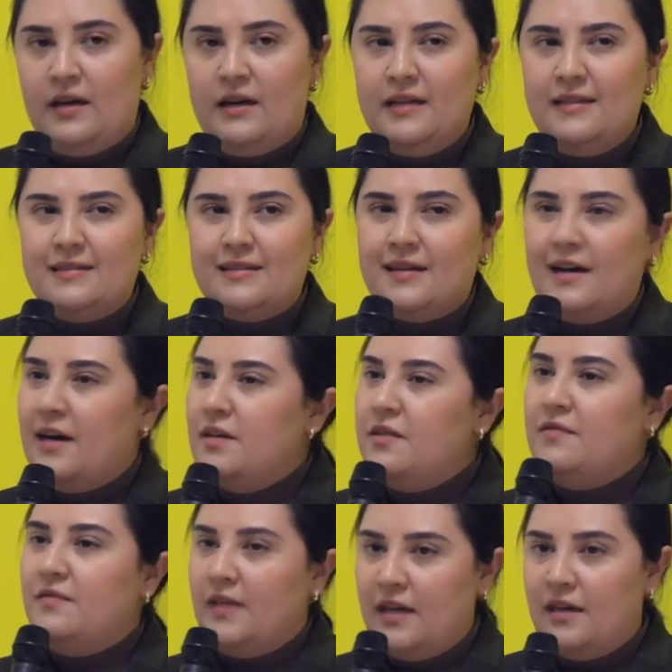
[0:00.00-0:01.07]
It's kind
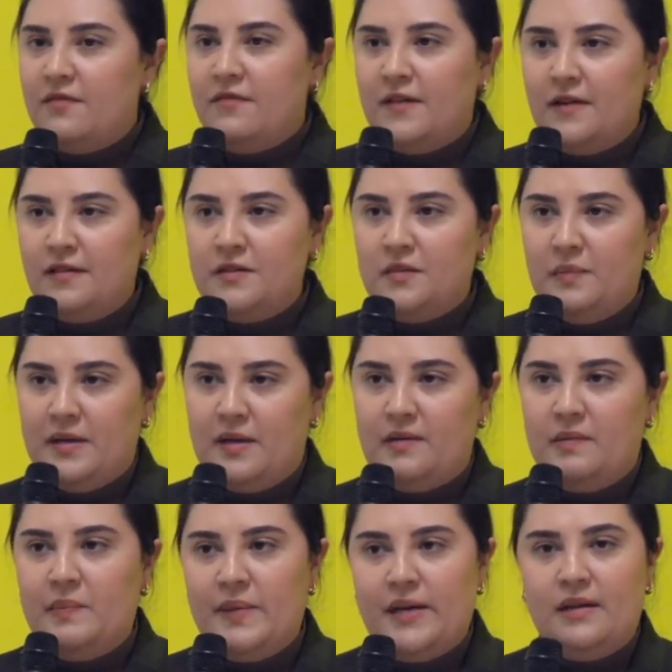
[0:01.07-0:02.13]
of like felt, but a
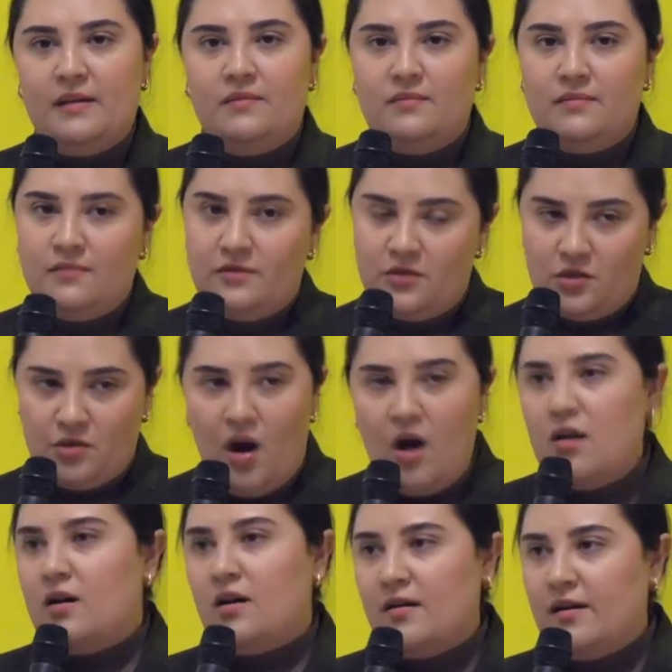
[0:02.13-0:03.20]
bit
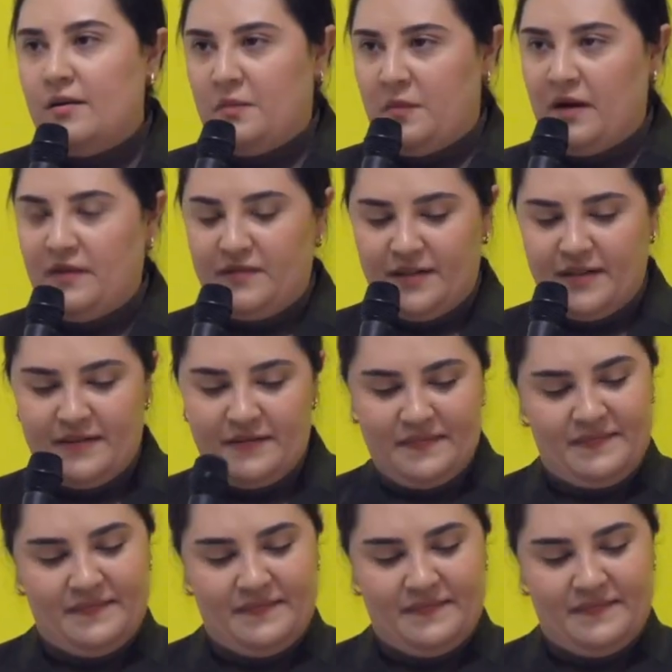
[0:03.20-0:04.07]
stronger and rougher.